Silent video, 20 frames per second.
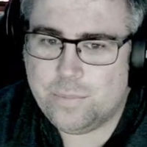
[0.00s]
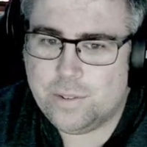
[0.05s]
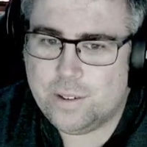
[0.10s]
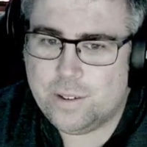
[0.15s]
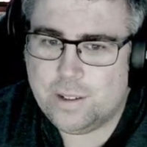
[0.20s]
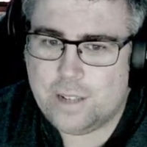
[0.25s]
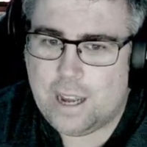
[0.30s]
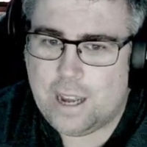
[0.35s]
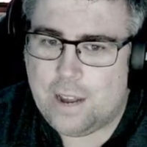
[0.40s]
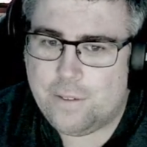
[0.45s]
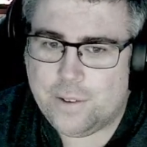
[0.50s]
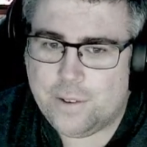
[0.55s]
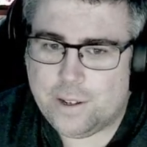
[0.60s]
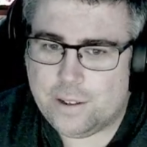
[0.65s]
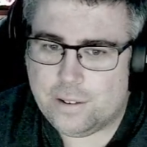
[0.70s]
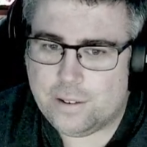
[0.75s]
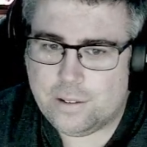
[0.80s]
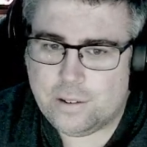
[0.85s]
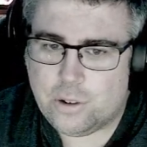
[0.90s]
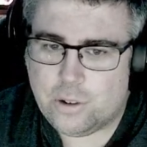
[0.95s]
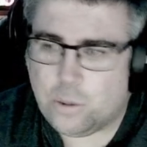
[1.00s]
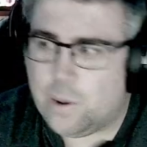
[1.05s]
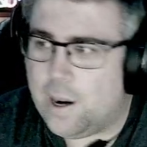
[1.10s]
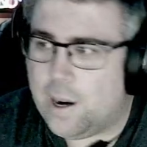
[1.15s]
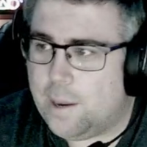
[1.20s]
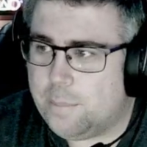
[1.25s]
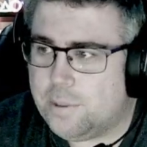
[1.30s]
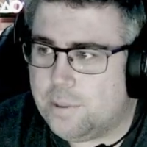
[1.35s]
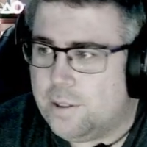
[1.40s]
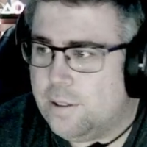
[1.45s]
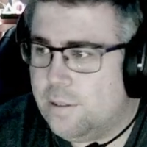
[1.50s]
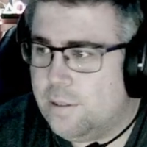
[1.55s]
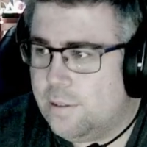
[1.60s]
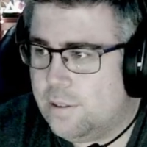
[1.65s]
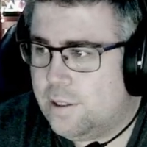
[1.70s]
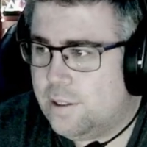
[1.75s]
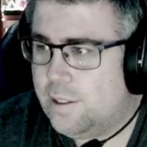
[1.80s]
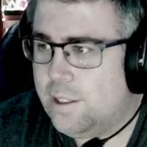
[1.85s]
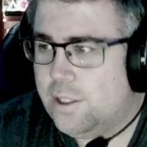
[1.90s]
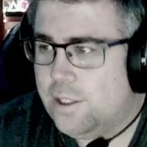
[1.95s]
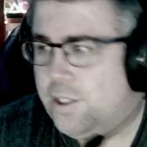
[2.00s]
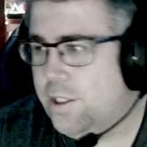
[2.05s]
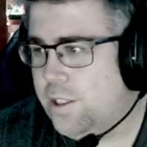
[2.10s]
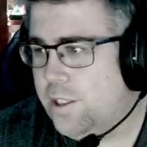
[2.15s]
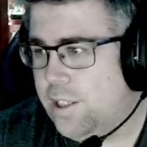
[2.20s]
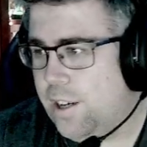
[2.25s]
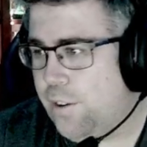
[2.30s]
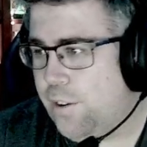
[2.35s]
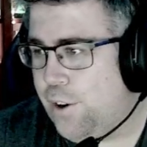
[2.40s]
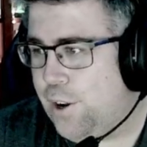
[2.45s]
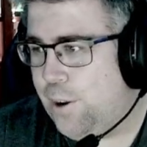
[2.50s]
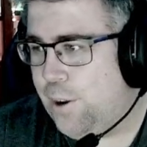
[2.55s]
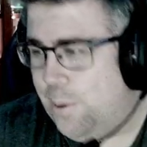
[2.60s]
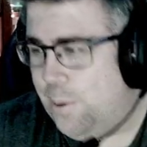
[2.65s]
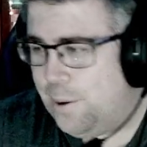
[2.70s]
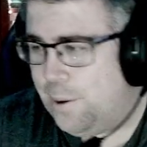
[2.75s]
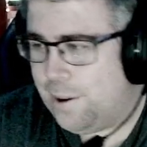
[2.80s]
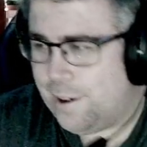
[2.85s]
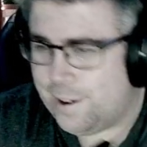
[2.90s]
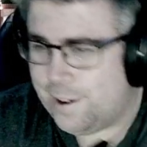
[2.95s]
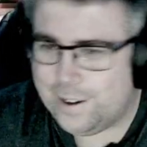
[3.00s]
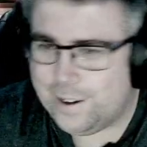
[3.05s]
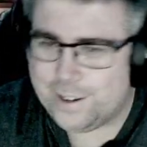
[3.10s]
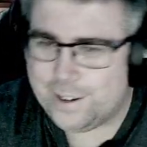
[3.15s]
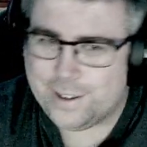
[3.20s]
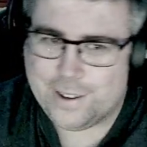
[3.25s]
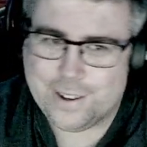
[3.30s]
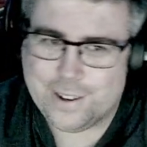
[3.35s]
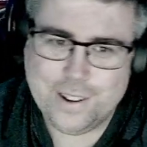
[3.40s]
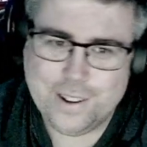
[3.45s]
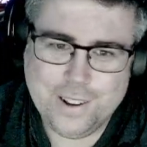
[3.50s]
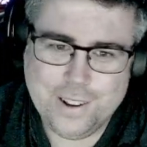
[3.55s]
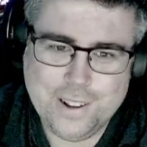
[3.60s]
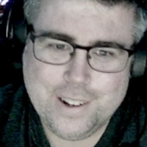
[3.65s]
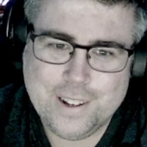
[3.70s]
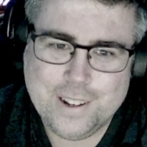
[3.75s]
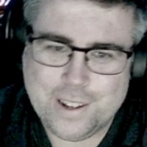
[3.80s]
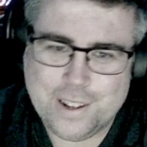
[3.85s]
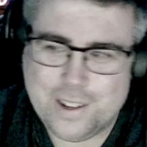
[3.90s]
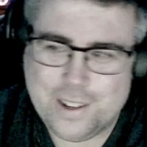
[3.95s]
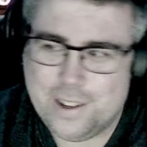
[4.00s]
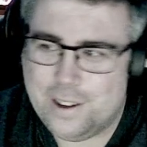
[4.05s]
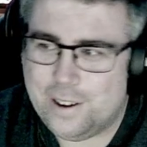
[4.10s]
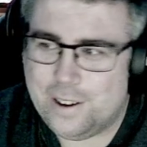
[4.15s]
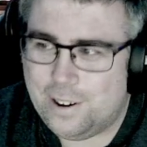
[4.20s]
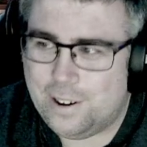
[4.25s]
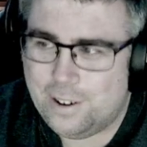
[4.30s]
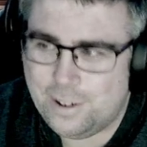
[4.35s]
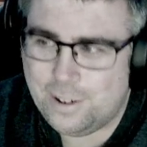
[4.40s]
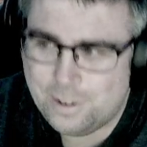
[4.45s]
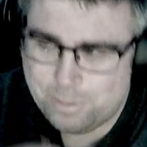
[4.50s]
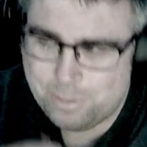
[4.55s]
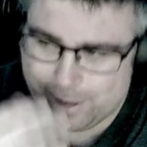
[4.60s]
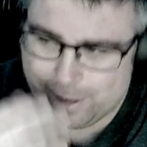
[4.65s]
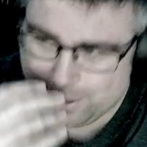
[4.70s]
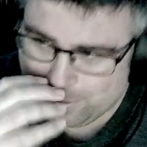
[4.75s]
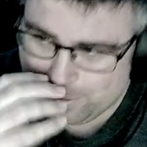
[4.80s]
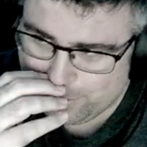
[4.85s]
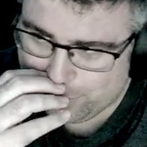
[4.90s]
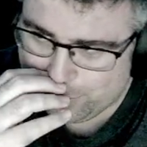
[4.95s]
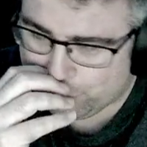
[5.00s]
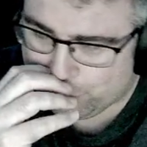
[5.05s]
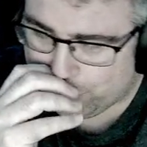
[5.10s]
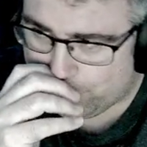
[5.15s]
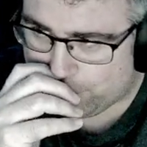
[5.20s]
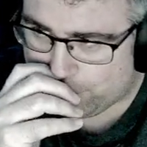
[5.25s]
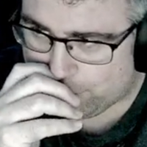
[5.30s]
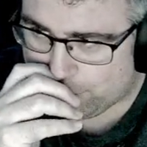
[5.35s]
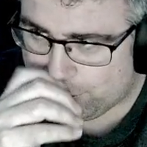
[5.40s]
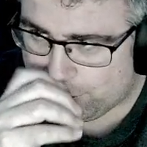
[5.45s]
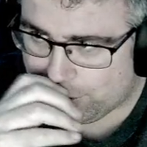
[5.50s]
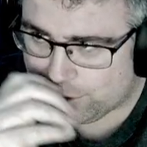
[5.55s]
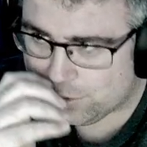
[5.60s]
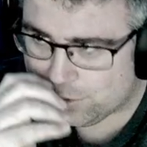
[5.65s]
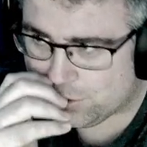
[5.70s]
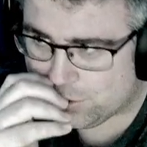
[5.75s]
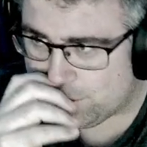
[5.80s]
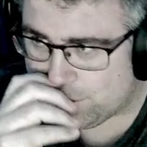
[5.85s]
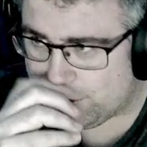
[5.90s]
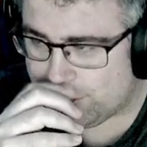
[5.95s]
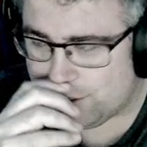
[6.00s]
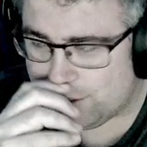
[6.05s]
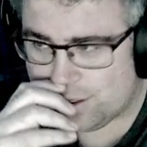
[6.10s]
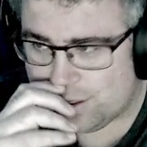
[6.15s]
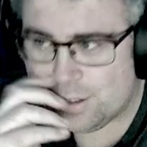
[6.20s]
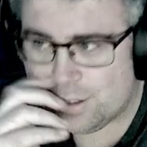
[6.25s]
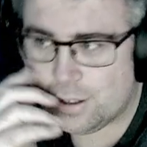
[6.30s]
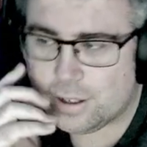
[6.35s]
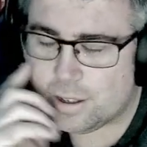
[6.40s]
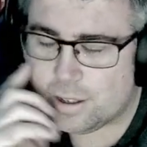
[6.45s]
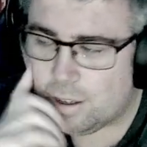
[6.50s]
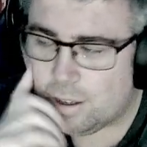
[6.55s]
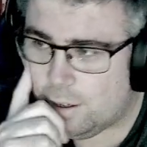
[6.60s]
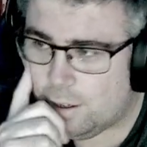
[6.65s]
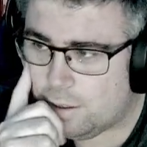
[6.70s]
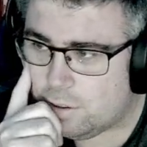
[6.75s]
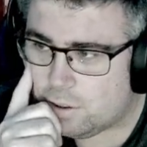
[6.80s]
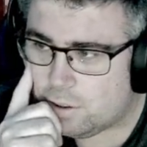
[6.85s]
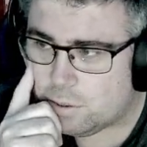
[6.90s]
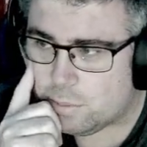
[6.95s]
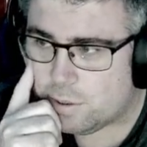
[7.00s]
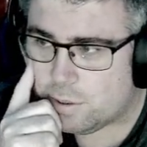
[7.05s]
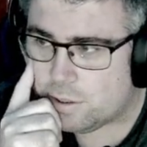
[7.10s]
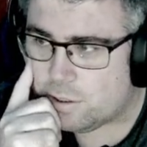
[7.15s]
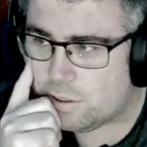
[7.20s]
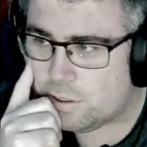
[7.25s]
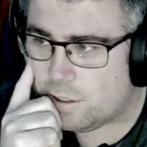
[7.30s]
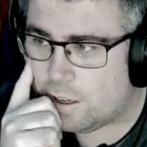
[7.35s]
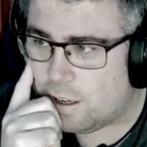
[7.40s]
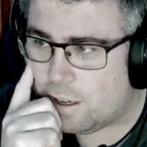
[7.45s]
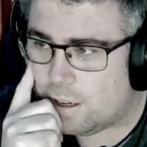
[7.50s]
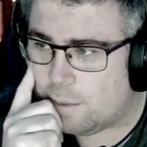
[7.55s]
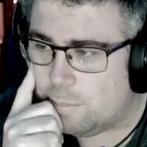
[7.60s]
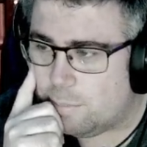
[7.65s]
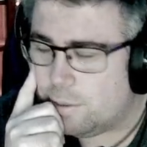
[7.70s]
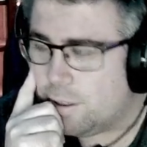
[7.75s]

having cramps and stitches everywhere, and oh man, my foot hurts, or like, oh, I just want to stop.